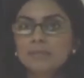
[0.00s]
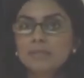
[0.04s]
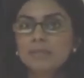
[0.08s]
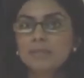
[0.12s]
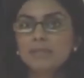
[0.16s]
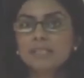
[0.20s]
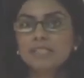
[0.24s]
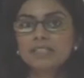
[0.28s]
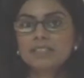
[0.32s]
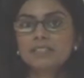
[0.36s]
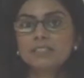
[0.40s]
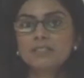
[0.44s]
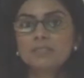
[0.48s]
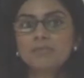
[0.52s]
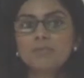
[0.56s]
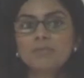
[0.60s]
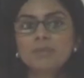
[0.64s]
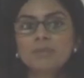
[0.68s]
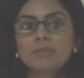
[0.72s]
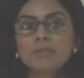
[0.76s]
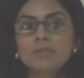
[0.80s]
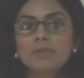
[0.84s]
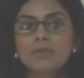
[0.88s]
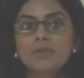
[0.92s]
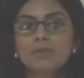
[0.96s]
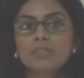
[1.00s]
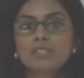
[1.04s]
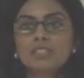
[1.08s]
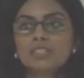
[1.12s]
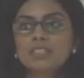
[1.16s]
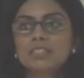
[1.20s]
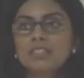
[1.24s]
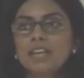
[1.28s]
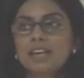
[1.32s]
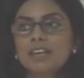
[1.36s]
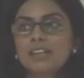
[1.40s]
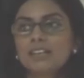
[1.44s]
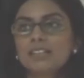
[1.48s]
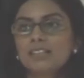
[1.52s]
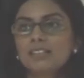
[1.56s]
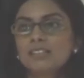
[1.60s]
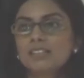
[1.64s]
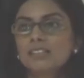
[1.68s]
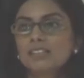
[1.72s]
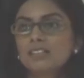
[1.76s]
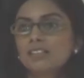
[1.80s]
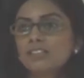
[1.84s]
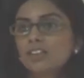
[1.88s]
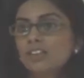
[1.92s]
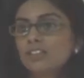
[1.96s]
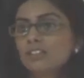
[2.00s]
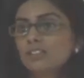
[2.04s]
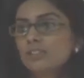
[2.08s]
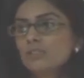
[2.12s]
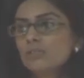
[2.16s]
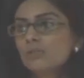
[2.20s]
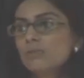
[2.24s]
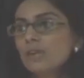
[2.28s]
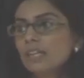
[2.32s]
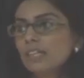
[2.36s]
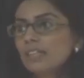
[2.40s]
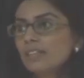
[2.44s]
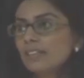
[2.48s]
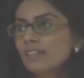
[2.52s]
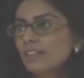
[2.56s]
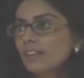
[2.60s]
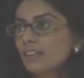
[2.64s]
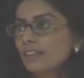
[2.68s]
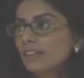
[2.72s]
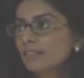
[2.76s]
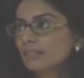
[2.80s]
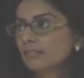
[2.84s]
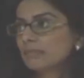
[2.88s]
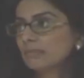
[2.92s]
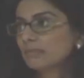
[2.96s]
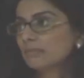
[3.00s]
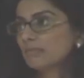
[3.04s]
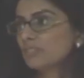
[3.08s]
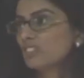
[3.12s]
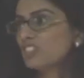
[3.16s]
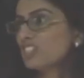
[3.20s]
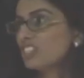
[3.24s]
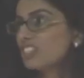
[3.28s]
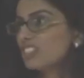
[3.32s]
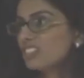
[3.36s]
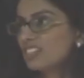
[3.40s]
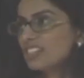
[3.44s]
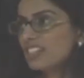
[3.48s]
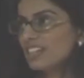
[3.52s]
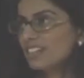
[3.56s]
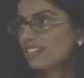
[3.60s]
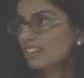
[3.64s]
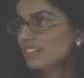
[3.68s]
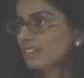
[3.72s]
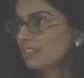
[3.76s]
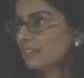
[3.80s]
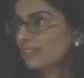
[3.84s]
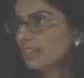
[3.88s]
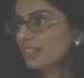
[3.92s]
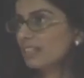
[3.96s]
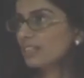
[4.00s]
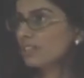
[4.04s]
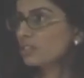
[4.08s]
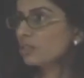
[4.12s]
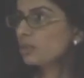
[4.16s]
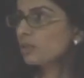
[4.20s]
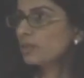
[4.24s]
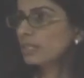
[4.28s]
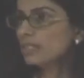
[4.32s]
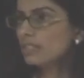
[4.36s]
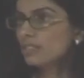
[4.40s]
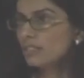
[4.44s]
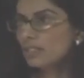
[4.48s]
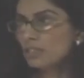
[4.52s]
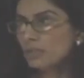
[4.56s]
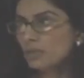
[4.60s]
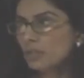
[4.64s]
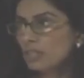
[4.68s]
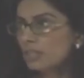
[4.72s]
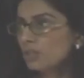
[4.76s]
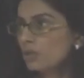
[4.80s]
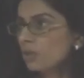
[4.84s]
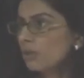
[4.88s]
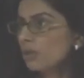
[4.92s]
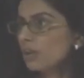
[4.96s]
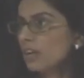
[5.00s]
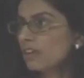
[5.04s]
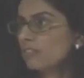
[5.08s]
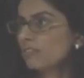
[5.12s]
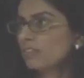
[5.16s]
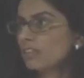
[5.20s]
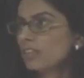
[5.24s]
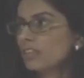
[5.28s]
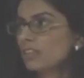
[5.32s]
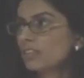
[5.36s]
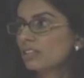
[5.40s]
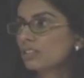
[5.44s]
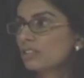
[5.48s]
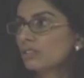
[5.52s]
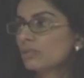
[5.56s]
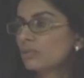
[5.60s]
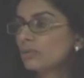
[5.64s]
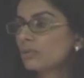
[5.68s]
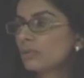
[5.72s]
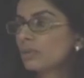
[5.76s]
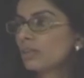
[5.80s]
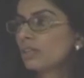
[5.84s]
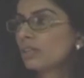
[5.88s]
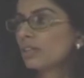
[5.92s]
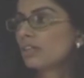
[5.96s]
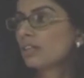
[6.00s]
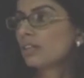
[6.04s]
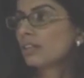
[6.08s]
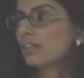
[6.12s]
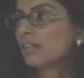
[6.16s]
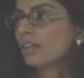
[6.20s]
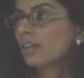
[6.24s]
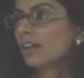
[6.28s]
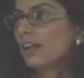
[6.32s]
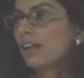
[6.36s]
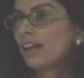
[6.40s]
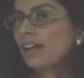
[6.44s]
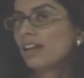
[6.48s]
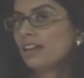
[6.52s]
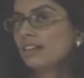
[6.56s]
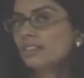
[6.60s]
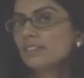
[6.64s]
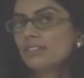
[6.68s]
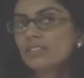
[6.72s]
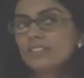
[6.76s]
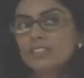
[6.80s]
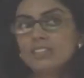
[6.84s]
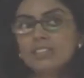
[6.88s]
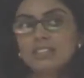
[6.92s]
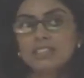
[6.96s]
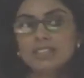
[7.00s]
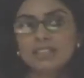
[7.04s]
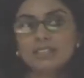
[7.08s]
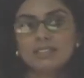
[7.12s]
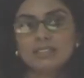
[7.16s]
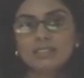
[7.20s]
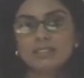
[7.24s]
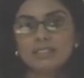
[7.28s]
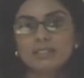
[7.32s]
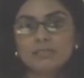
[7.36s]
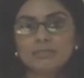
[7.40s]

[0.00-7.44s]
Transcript: But the Supreme Court decided not to do anything. Just sit. It's so easy to ignore every issue and just sit.